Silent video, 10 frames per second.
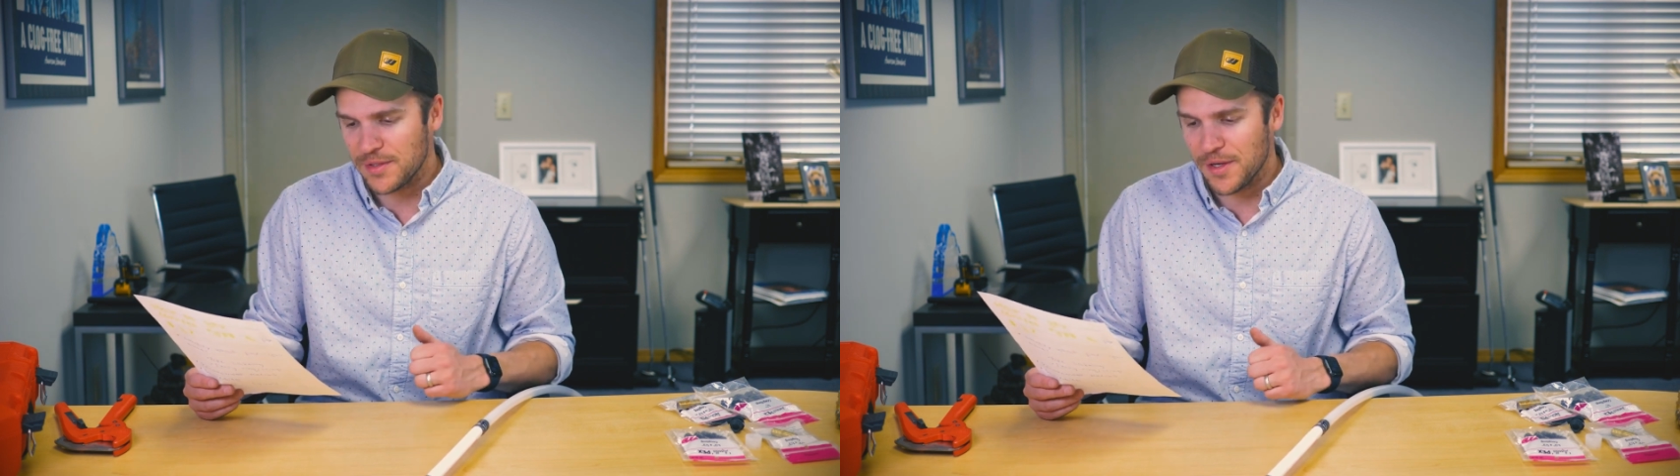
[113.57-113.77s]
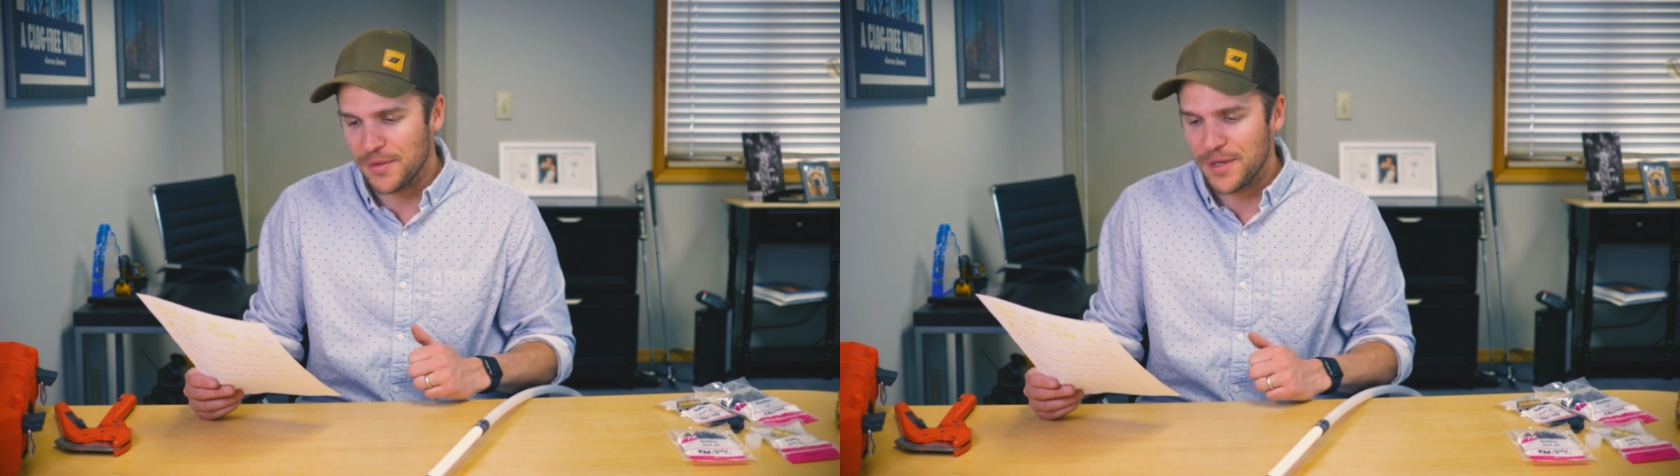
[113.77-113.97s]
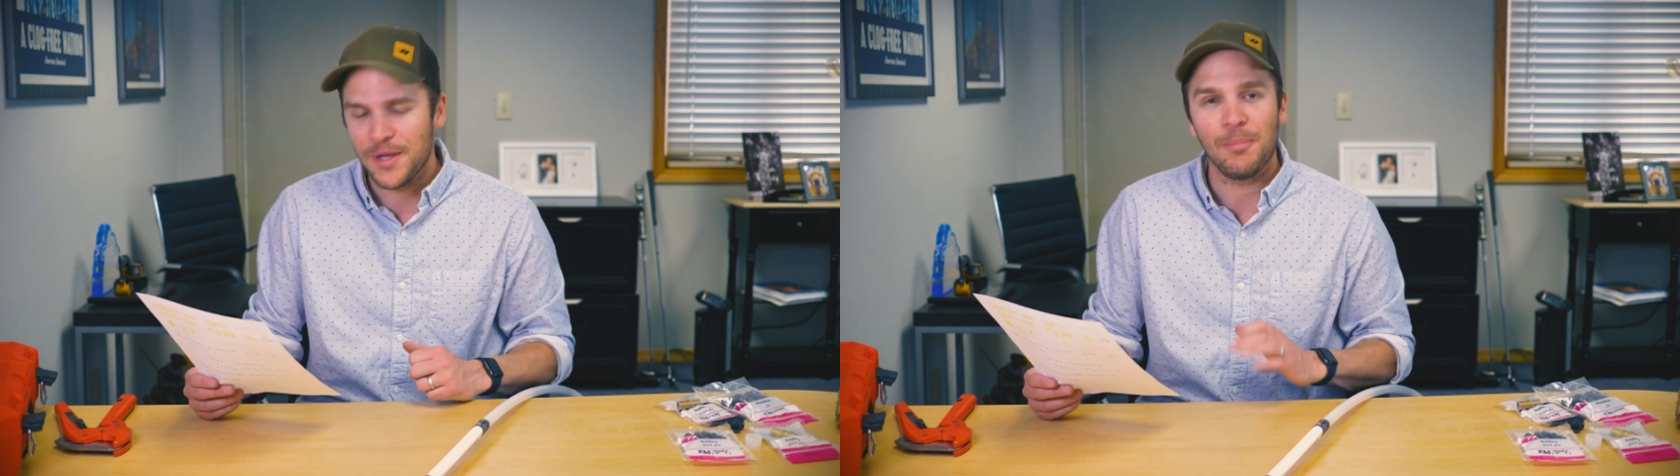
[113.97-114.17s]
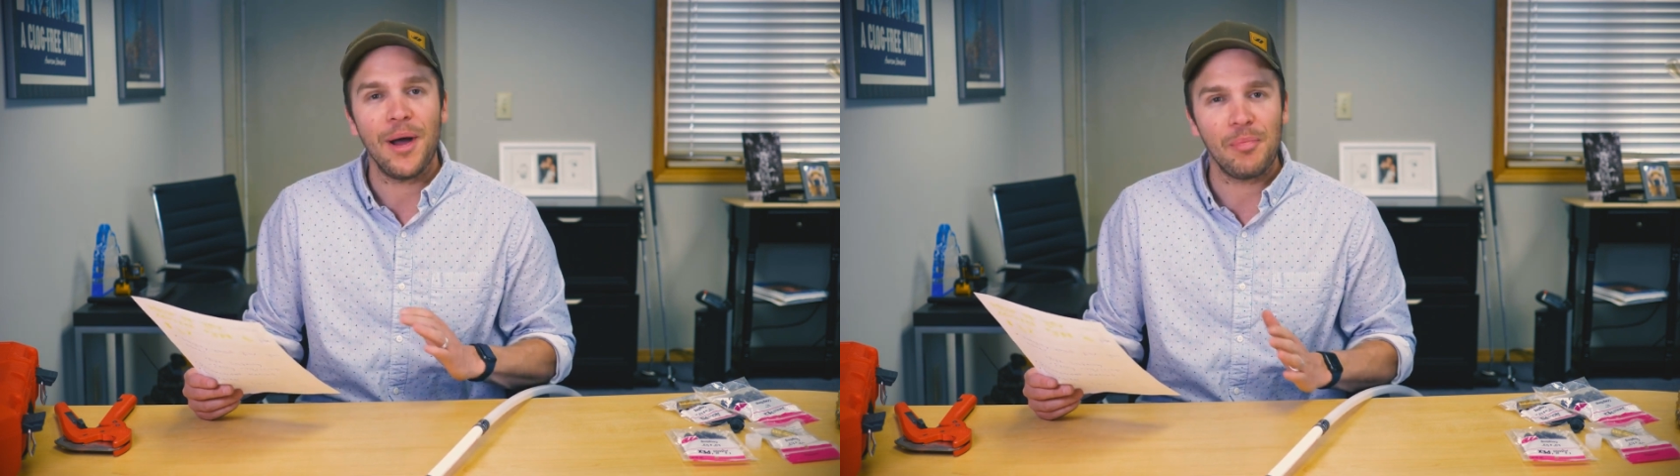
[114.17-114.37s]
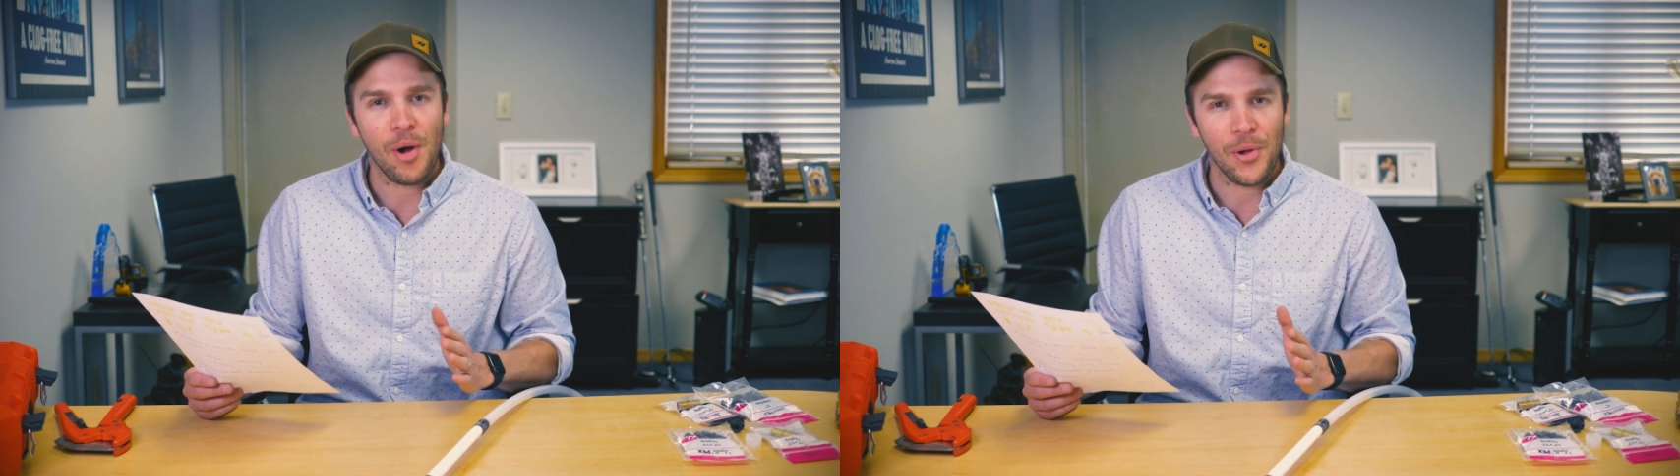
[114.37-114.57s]
so my
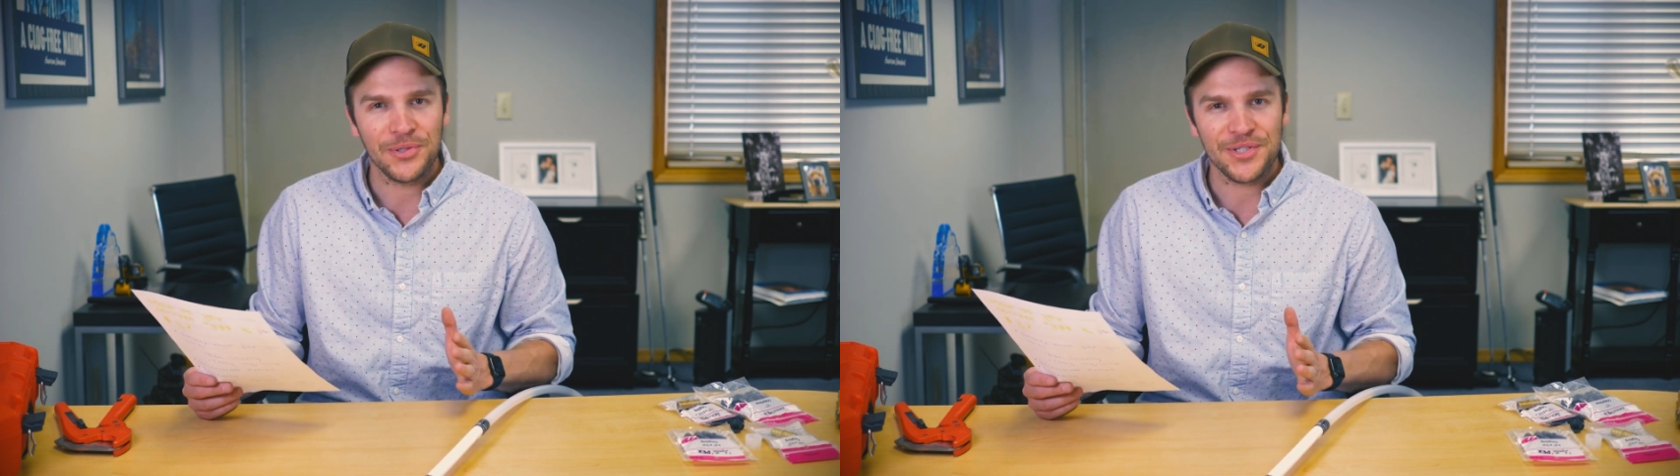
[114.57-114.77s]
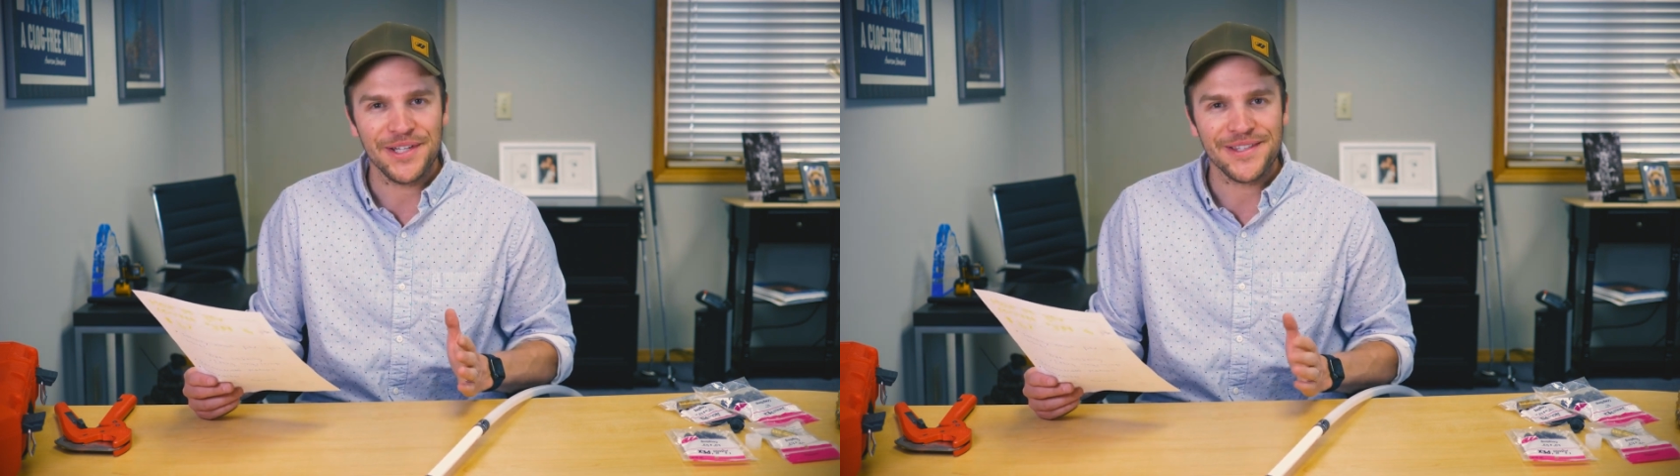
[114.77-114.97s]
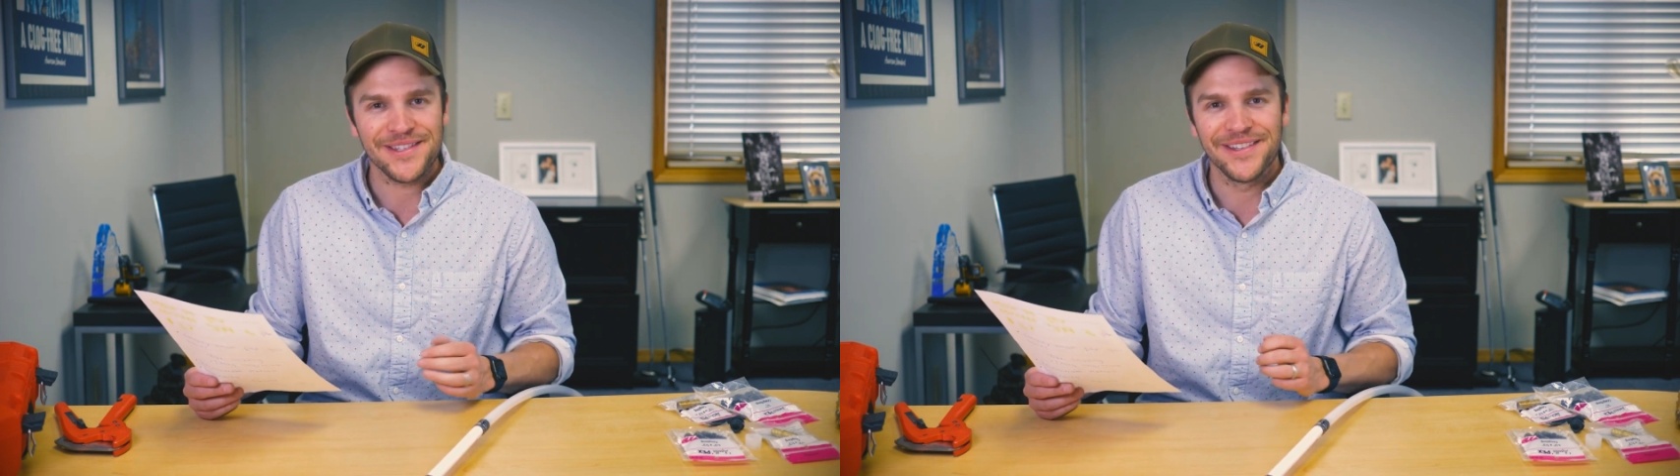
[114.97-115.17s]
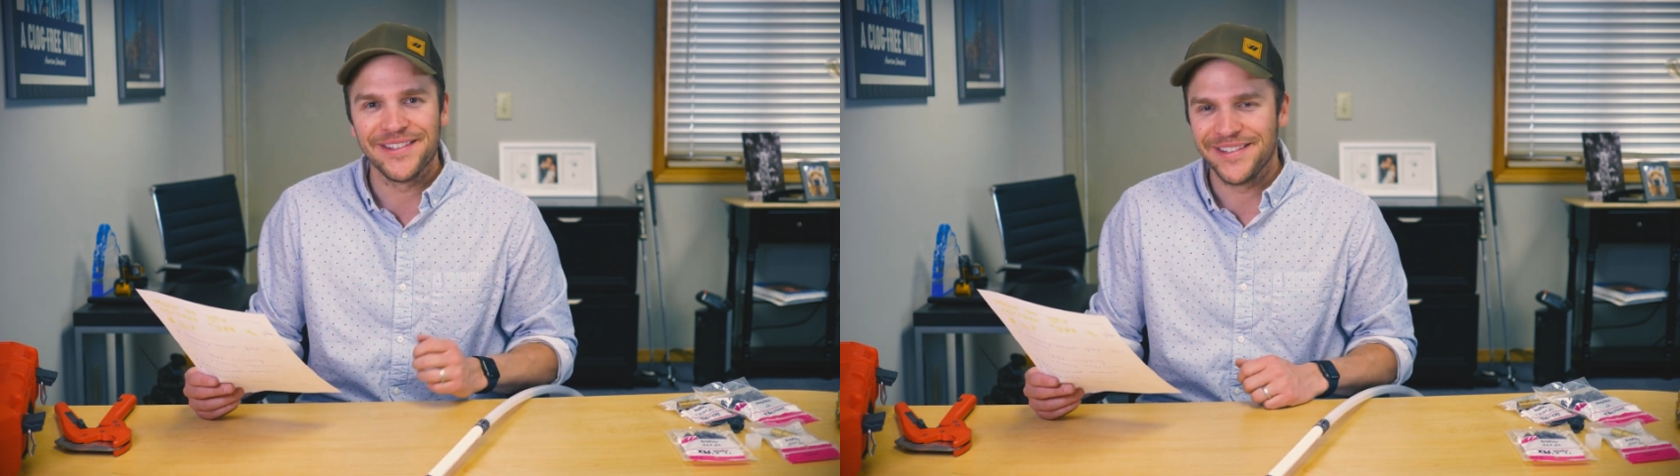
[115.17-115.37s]
apologies.